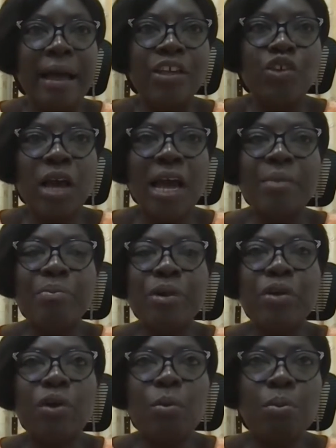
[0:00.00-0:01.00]
you can
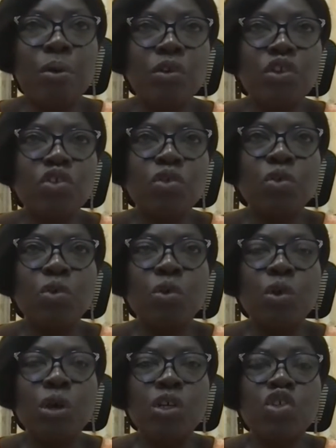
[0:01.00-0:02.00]
bring on board.
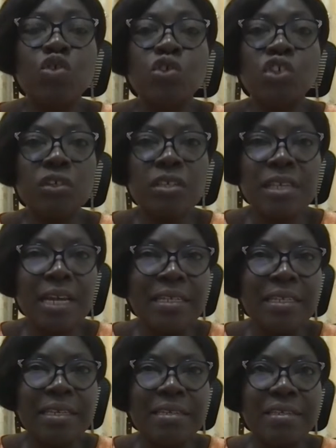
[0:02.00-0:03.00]
So social
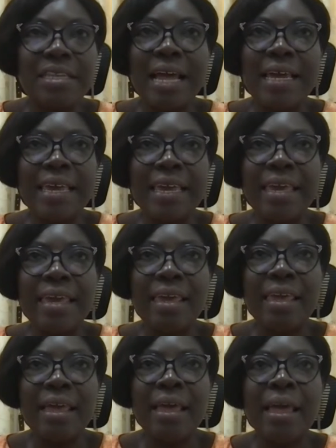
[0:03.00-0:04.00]
scientists are key
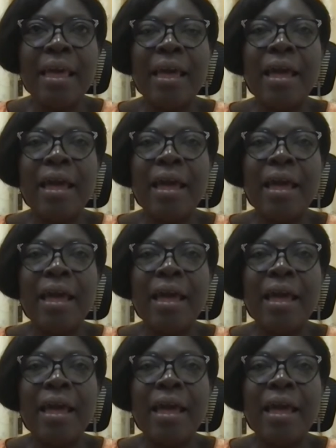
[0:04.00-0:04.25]
here.